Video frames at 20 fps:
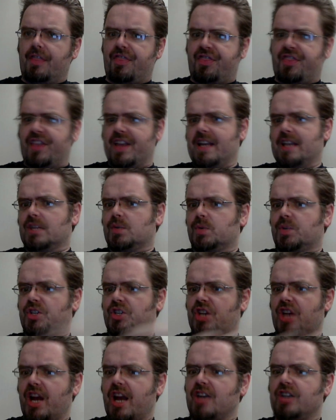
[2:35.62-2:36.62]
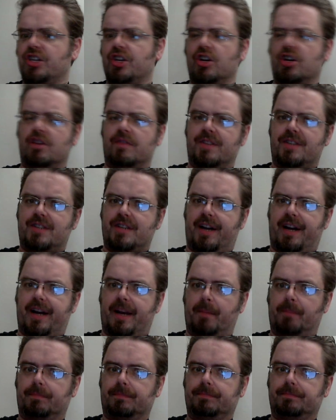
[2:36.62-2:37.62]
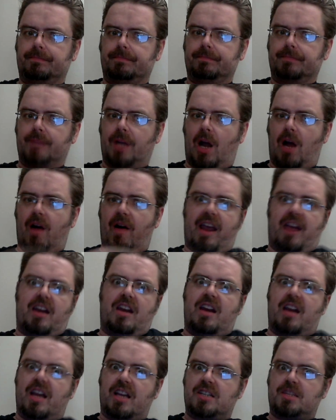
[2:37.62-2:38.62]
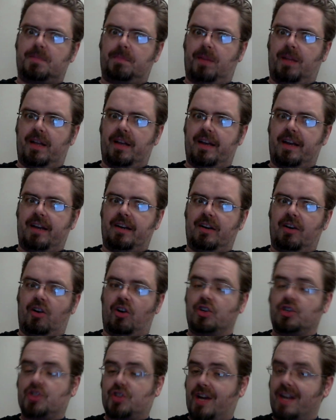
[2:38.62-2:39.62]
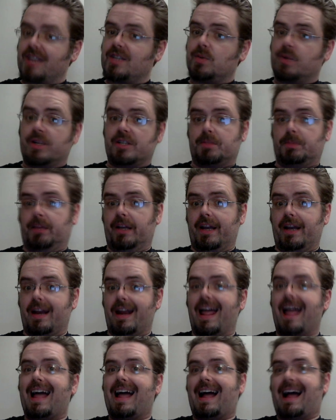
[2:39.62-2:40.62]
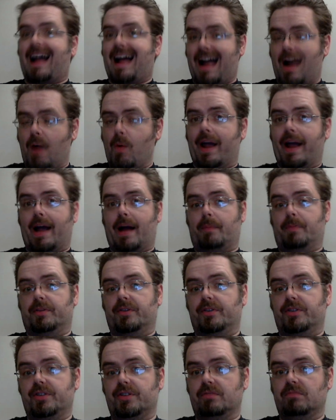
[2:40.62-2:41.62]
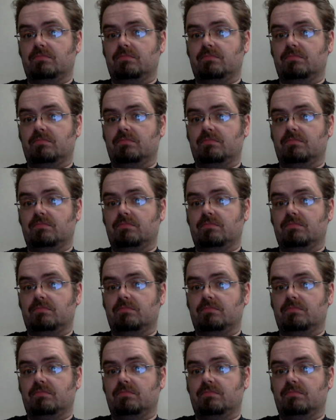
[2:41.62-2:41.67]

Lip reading: Things were changing over time. Alright, he didn't explain or try to explain how it happened,